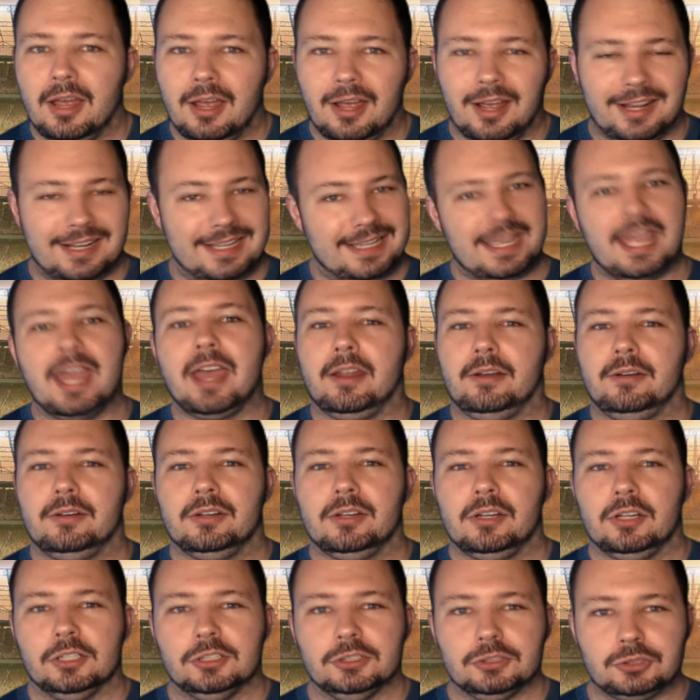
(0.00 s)
Again,
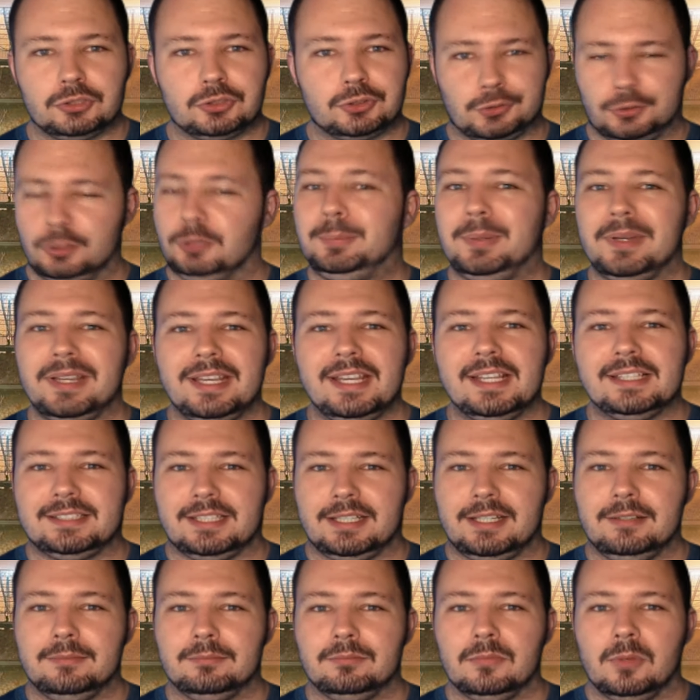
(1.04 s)
super
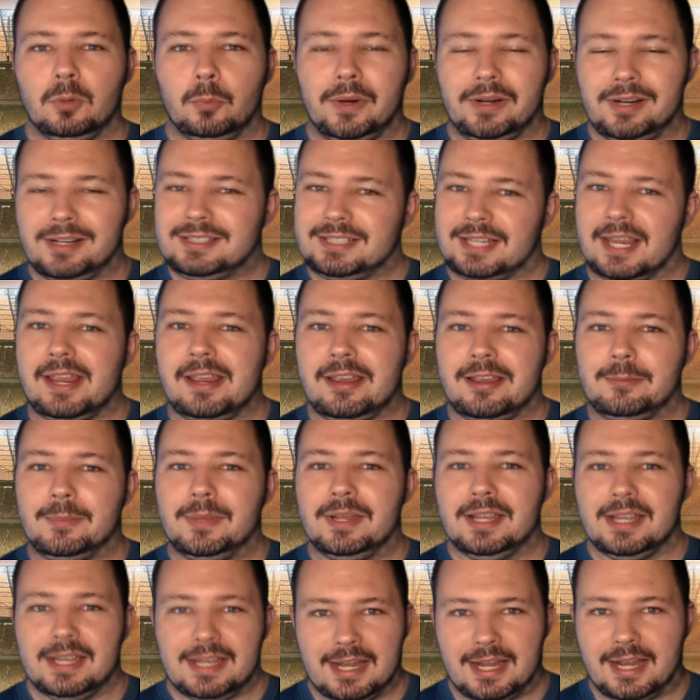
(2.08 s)
easy when a team
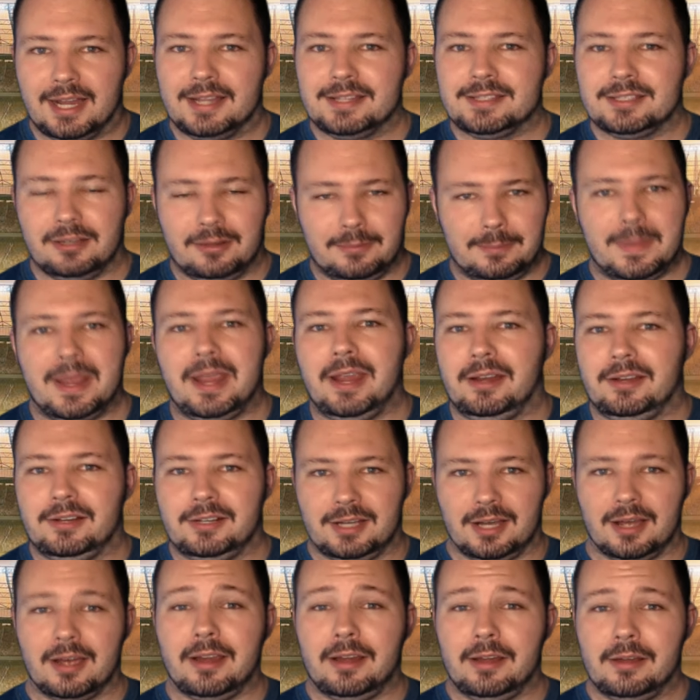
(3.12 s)
has a main
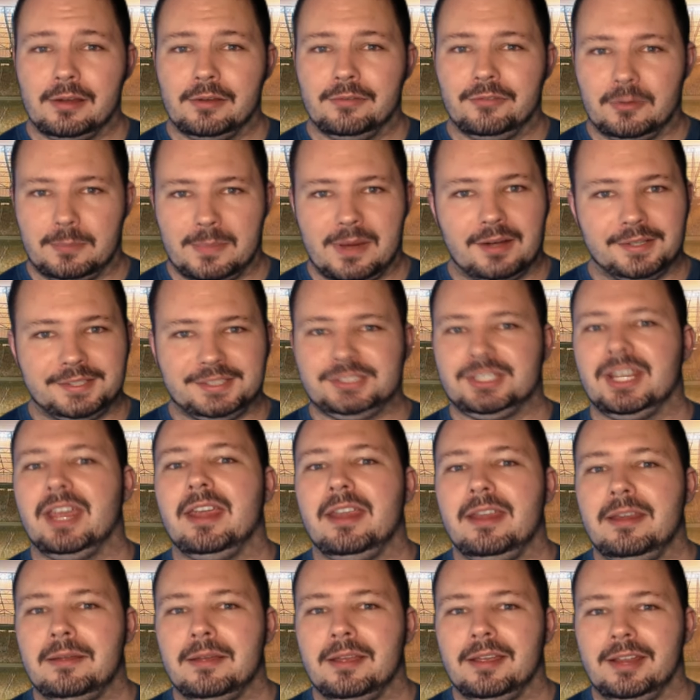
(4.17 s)
guy. For
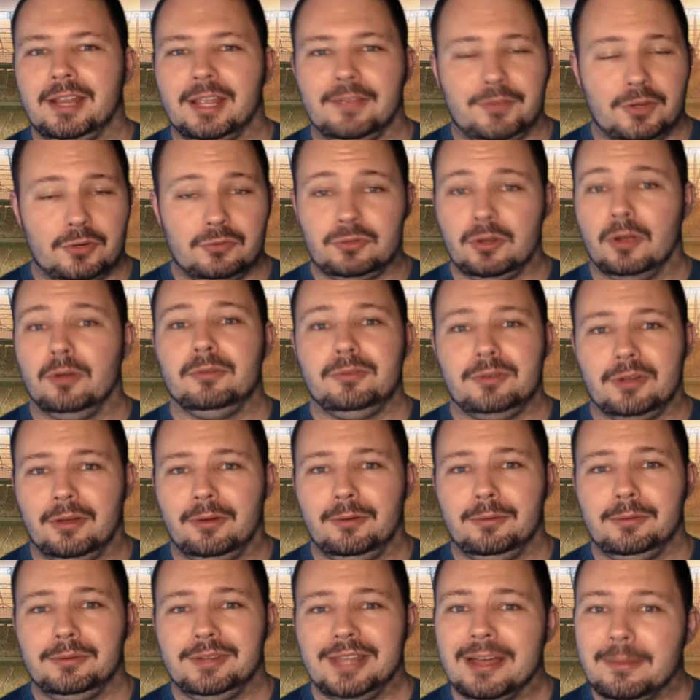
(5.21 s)
Marseille, if you don't
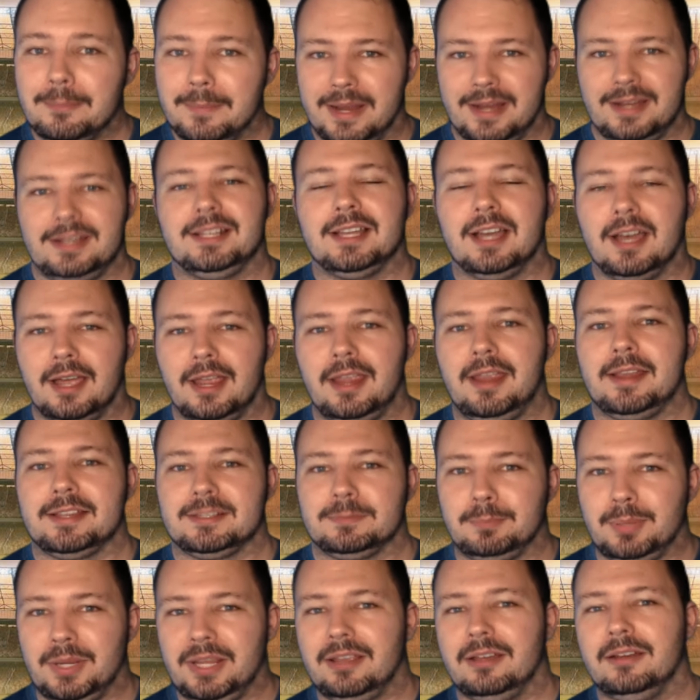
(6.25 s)
know, that main guy is
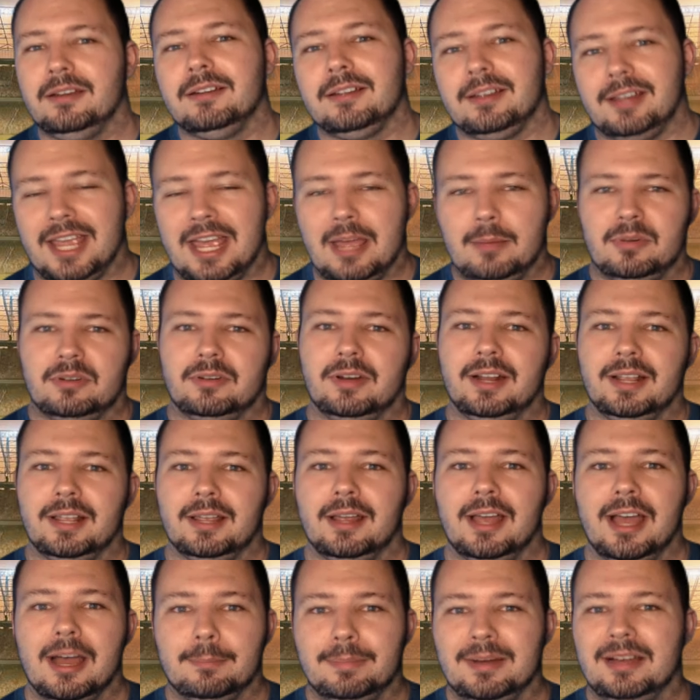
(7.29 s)
Pierre-Emerick
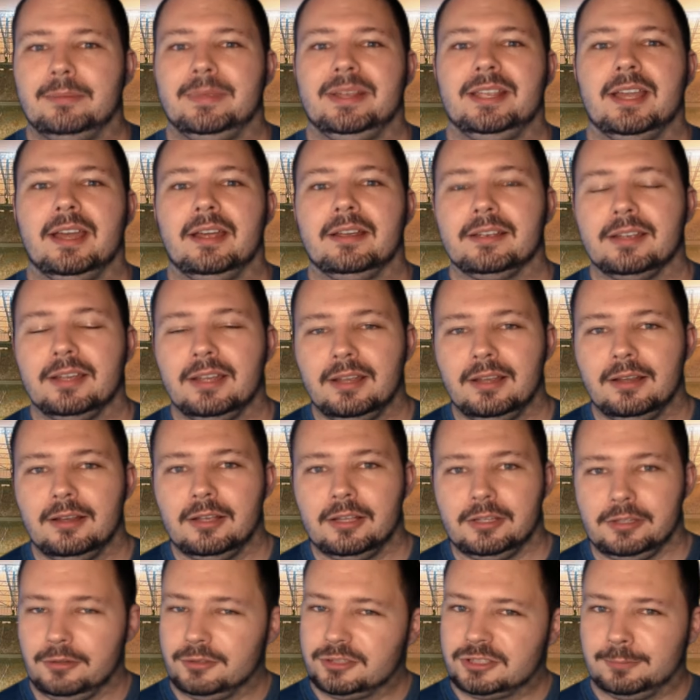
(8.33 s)
Aubameyang.
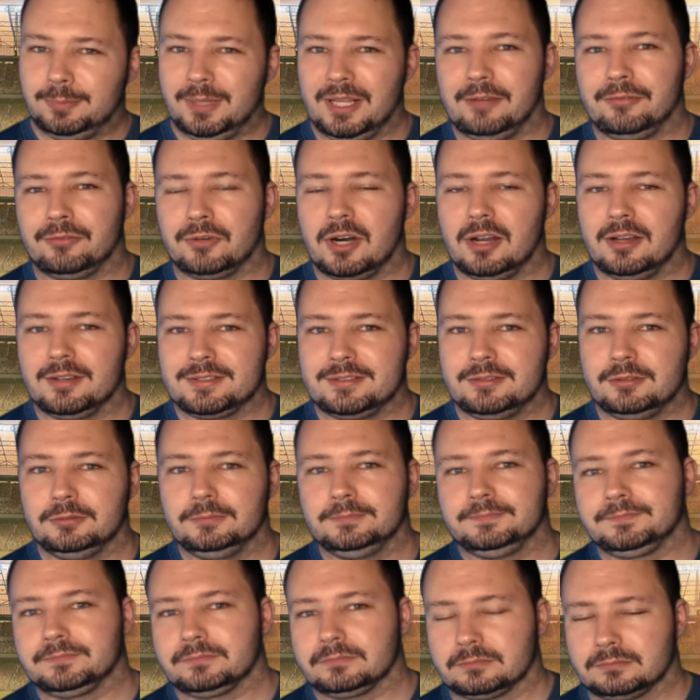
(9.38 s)
Used to play for
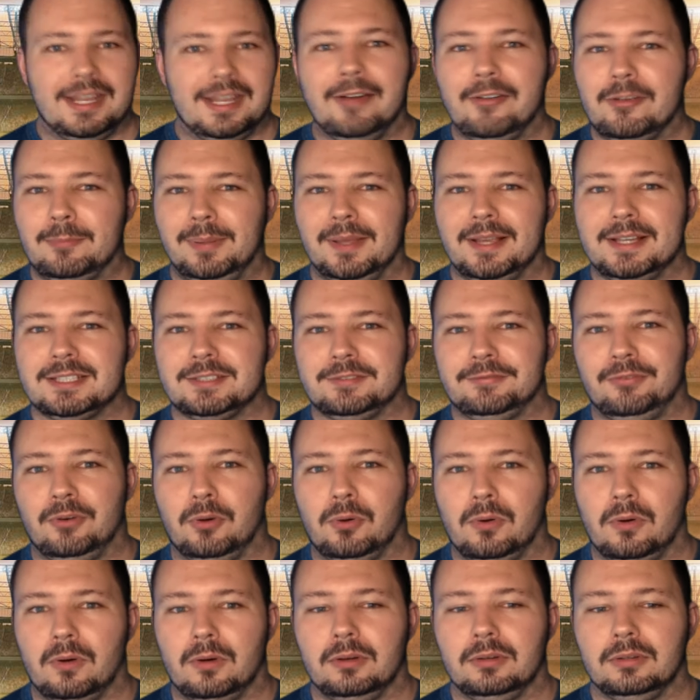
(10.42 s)
Arsenal, now he plays
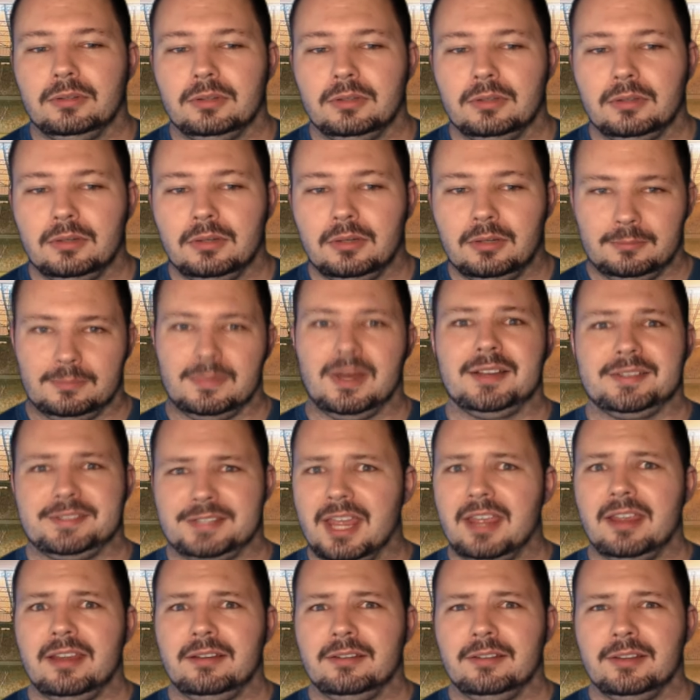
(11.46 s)
for
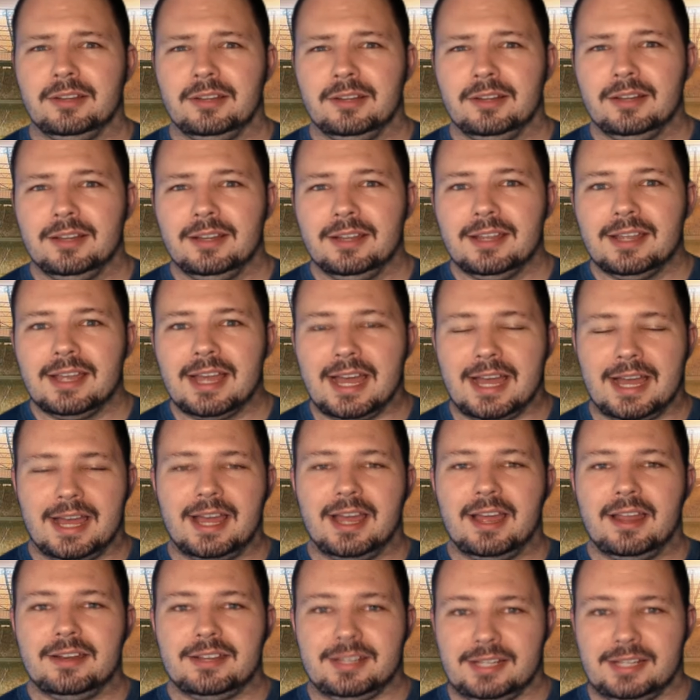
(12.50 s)
Marseille. And